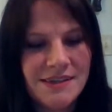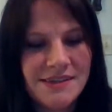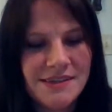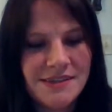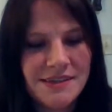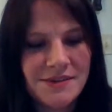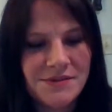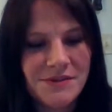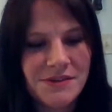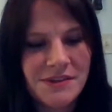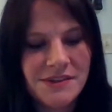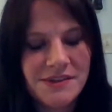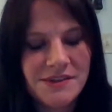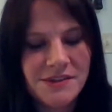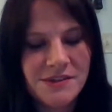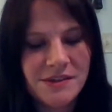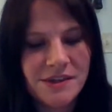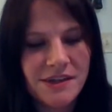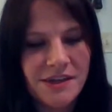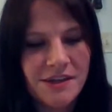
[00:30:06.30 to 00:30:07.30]
It's definitely
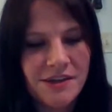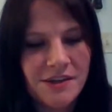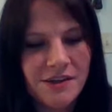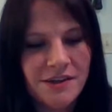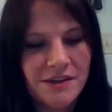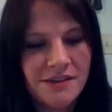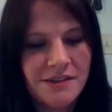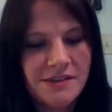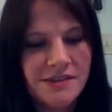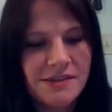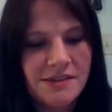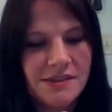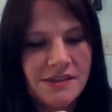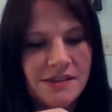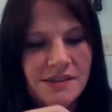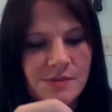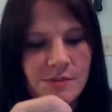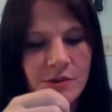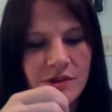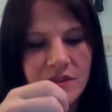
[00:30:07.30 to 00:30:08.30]
Sterling, y'all.
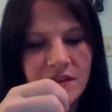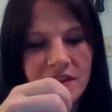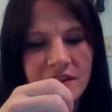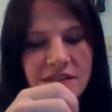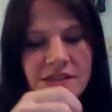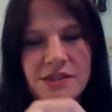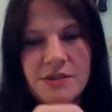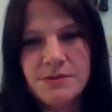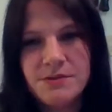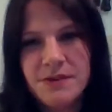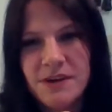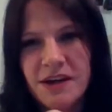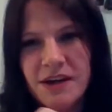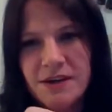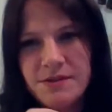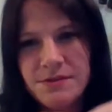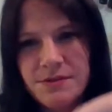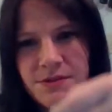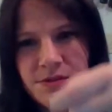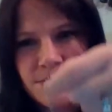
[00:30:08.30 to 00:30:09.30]
It's Mark
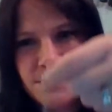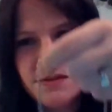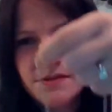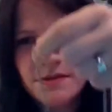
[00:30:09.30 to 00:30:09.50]
925.